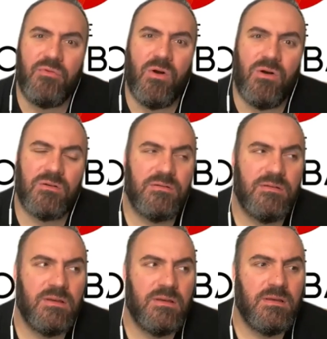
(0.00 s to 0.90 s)
wrong,
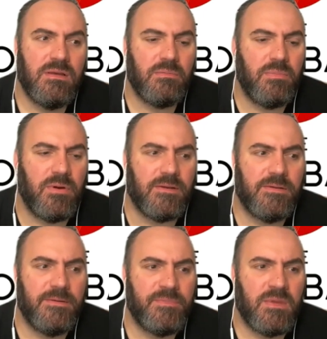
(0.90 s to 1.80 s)

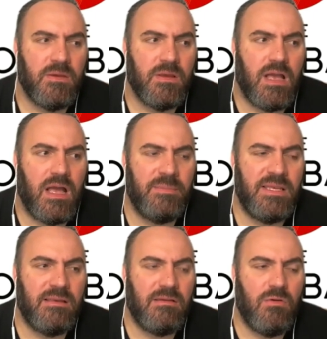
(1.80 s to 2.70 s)
but I mean,